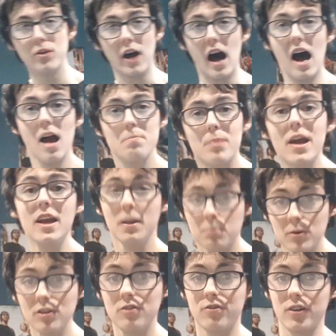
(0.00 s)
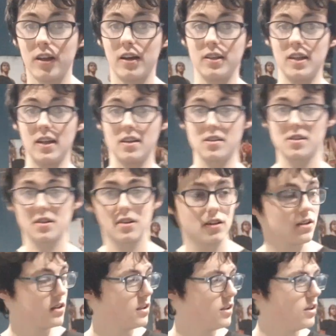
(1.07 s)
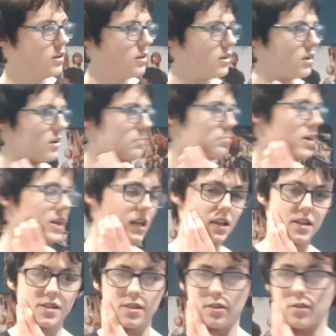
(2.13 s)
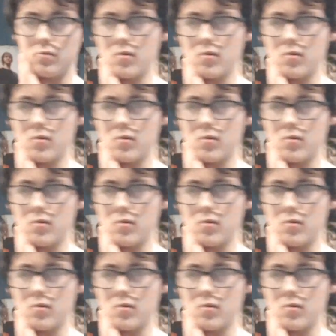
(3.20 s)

that. I paid money for that disc. And I barely listened to